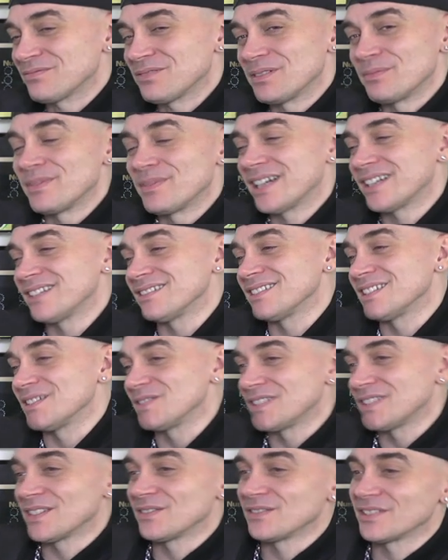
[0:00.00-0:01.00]
That's one man I'd
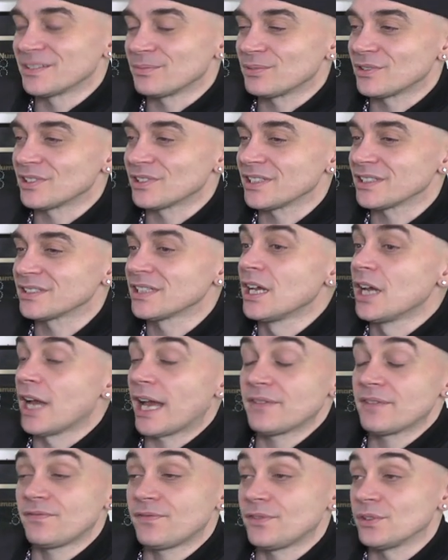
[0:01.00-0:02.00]
love to have on the podcast.
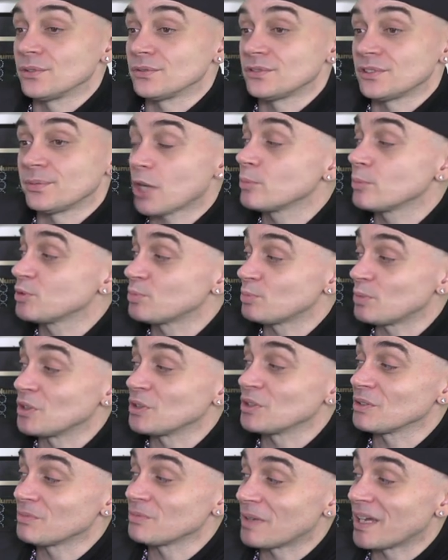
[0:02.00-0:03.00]
And Fuel, Coma's
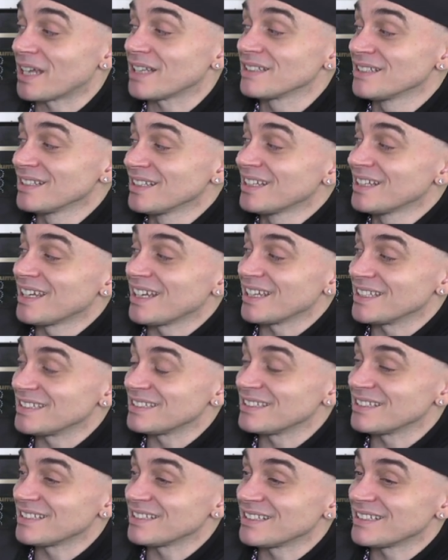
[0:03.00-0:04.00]
been on, man.
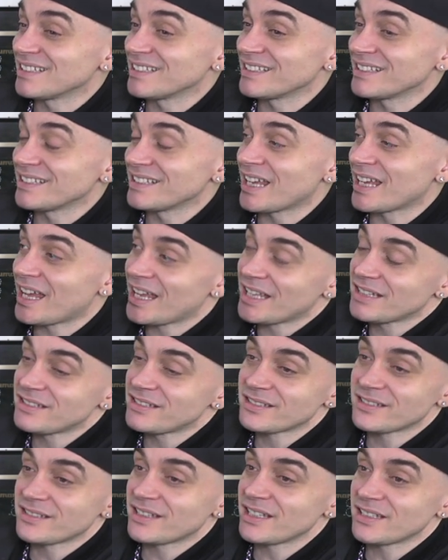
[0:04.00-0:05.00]
And uh, yeah,
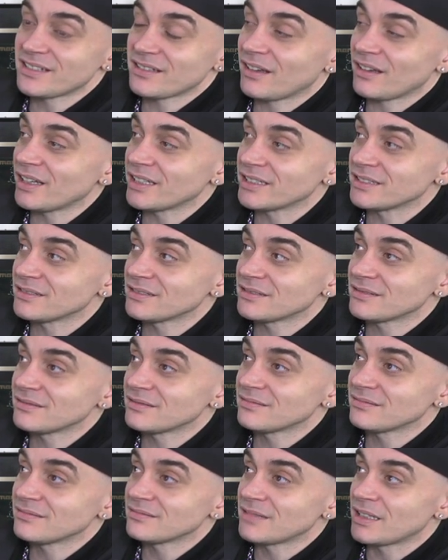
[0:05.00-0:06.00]
just these guys.
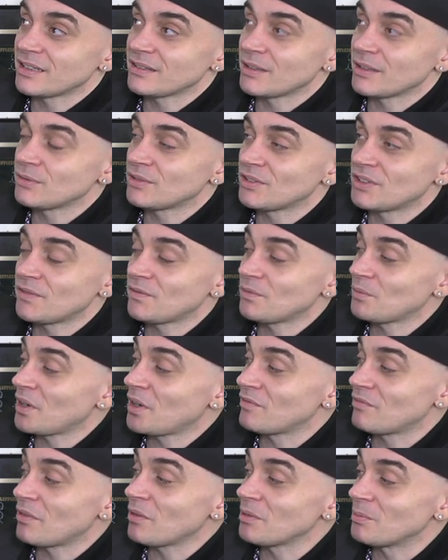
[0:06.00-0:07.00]
There was a
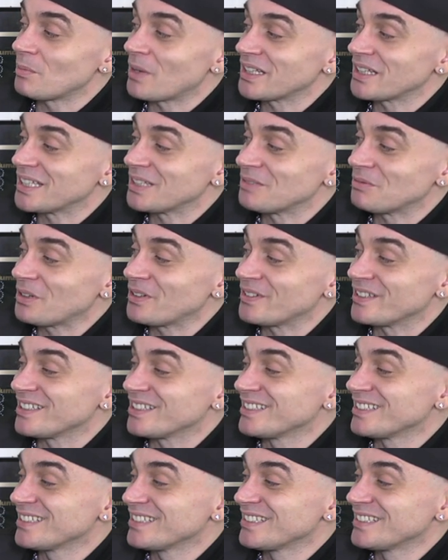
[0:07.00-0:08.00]
different way of rolling back then, mm-hmm. wasn't
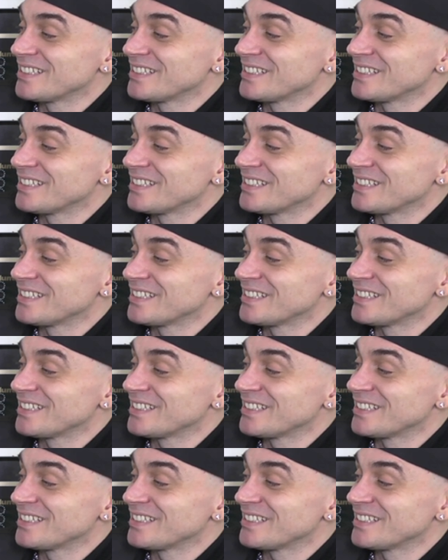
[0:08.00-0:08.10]
it?